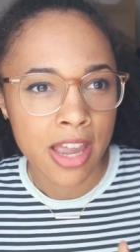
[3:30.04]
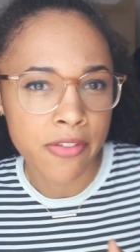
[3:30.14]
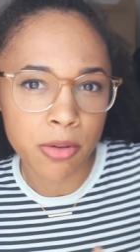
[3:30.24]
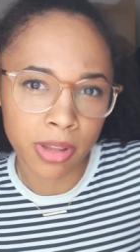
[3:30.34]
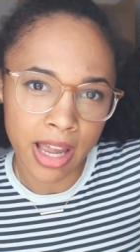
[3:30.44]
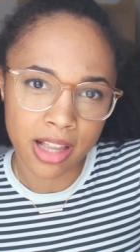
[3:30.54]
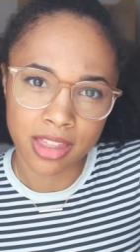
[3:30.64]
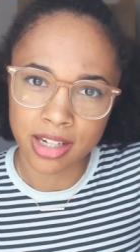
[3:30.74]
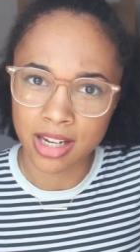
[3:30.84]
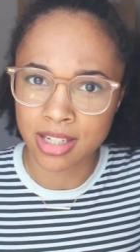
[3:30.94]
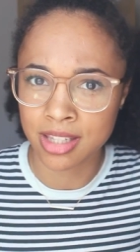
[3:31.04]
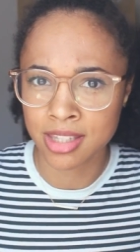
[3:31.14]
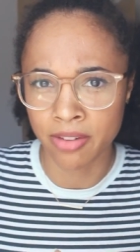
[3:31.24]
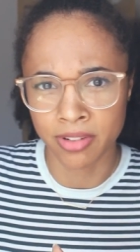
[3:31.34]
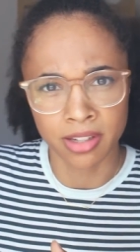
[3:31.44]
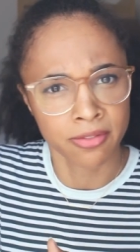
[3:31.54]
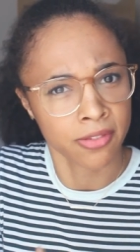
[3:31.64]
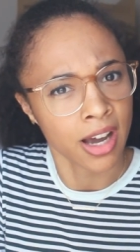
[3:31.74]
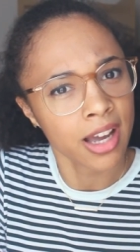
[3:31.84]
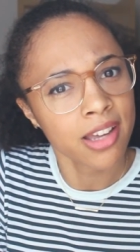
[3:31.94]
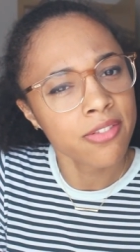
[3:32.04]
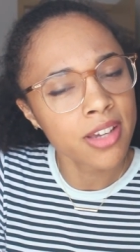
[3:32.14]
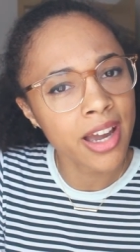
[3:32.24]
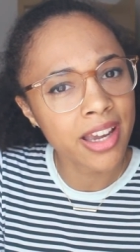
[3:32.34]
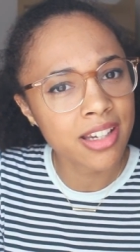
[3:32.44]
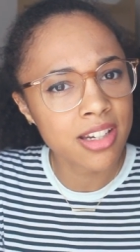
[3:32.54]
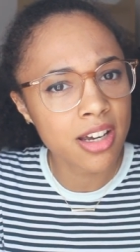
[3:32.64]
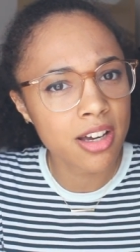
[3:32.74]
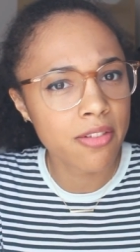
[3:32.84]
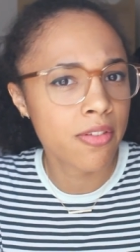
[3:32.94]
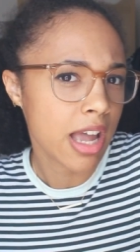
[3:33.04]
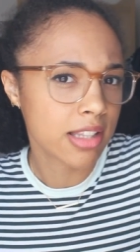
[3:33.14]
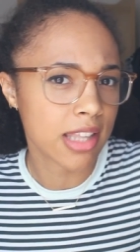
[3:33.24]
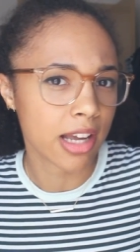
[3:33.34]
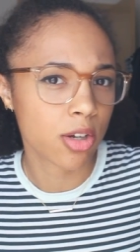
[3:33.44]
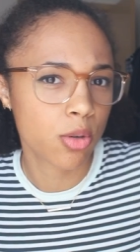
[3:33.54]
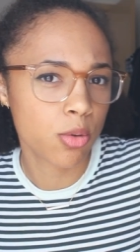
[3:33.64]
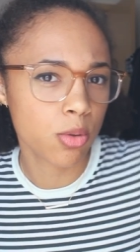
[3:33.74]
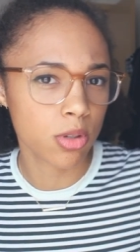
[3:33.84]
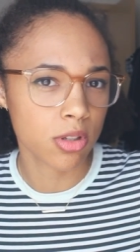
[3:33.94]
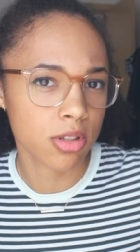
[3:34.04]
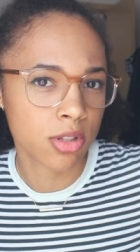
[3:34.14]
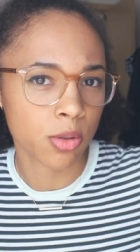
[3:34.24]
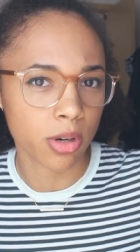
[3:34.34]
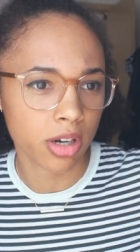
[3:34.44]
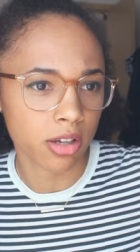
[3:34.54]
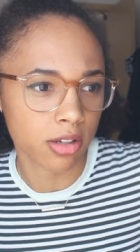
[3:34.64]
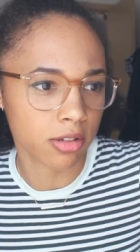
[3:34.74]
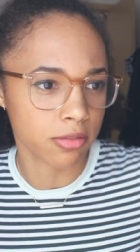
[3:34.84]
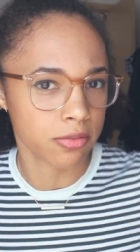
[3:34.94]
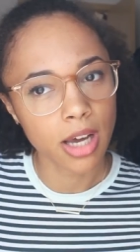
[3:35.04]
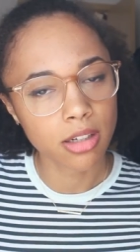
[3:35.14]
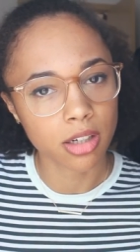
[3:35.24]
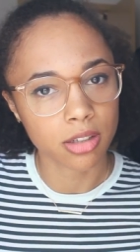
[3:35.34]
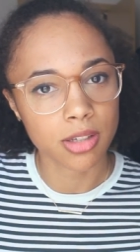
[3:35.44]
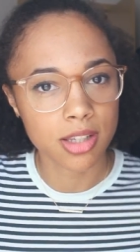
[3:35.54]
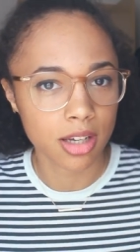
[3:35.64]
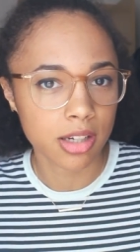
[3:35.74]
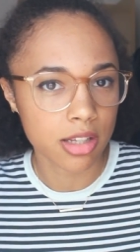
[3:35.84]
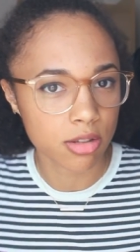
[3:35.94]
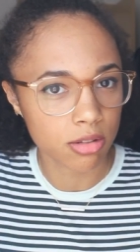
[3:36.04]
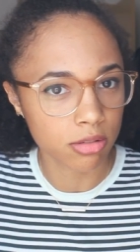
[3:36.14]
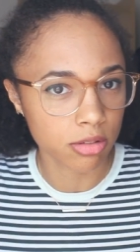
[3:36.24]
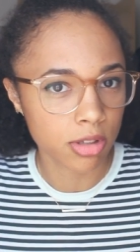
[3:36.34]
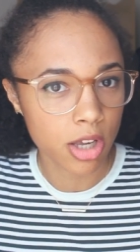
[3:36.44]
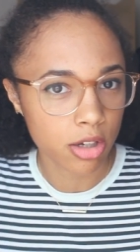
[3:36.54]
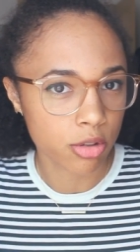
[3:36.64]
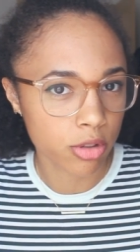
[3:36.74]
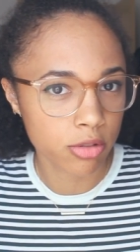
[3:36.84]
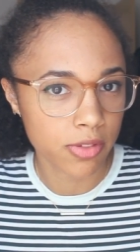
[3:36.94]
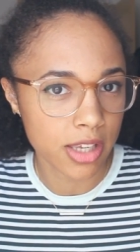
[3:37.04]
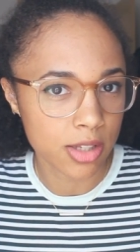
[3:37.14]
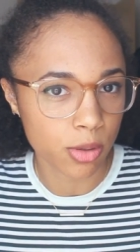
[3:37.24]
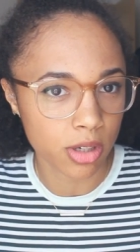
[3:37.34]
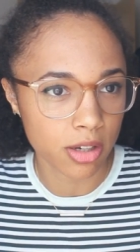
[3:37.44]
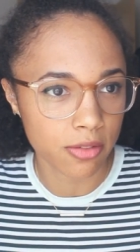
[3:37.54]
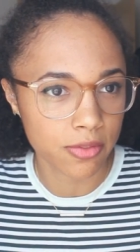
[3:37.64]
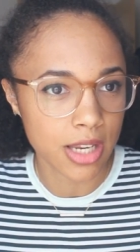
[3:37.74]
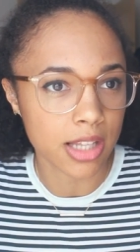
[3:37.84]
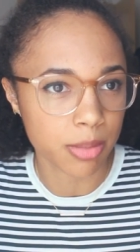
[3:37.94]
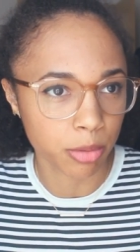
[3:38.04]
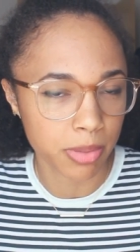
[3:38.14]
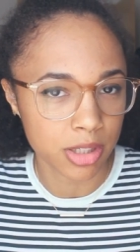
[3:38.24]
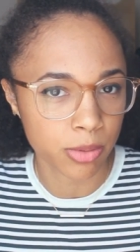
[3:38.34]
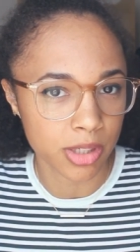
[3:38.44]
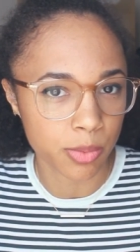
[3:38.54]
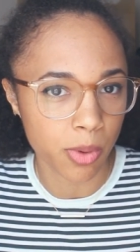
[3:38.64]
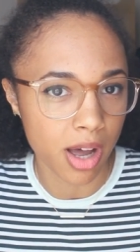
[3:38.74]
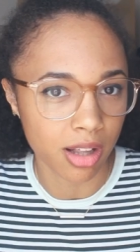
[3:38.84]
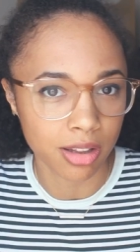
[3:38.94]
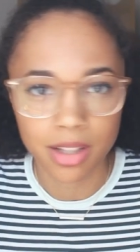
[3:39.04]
if you like the 1975 kind of. It's that cool sort of, I don't know, it's got a nice little groovy sort of danceable beat to it as well.